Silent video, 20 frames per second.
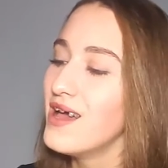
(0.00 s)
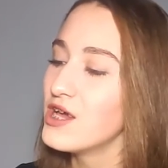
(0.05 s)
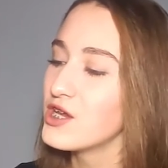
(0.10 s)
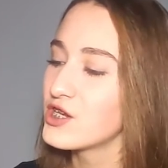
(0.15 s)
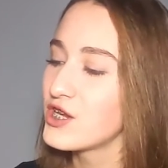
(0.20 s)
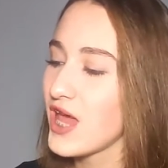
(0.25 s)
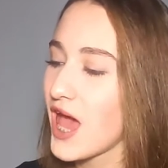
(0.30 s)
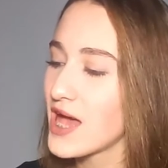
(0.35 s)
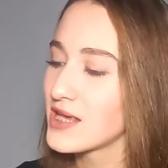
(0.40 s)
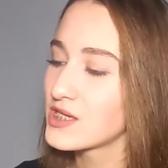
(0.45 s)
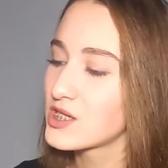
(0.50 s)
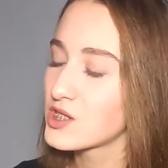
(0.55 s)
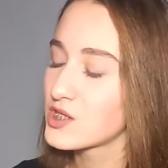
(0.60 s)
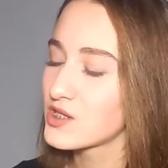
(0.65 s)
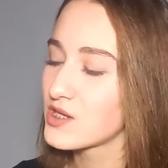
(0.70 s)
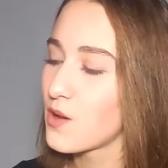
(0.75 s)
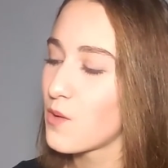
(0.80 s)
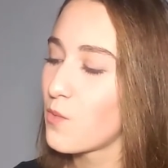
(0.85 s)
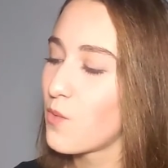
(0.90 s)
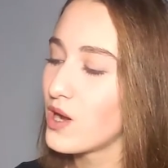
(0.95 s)
She
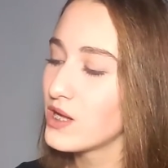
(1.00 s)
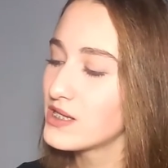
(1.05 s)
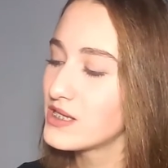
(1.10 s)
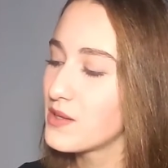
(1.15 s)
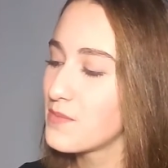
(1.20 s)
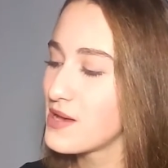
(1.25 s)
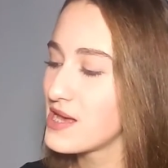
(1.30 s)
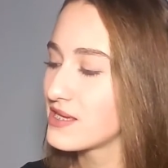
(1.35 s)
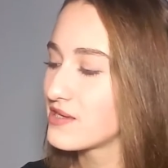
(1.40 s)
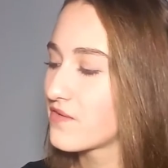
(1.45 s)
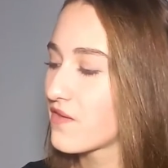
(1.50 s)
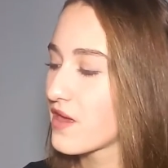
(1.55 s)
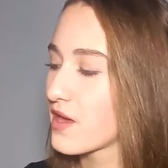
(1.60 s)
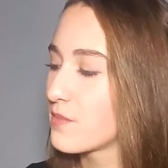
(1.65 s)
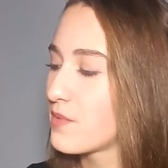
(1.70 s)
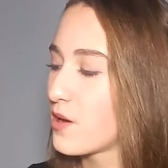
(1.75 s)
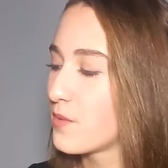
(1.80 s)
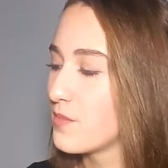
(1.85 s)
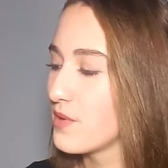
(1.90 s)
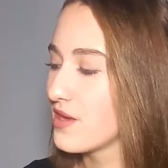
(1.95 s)
asks, what's the best thing
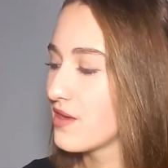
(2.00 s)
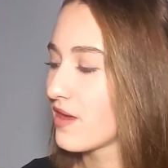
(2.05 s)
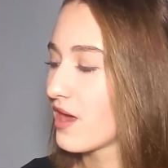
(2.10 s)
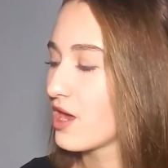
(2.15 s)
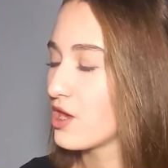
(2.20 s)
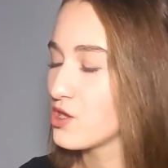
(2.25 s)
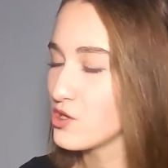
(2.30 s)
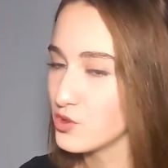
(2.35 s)
about being a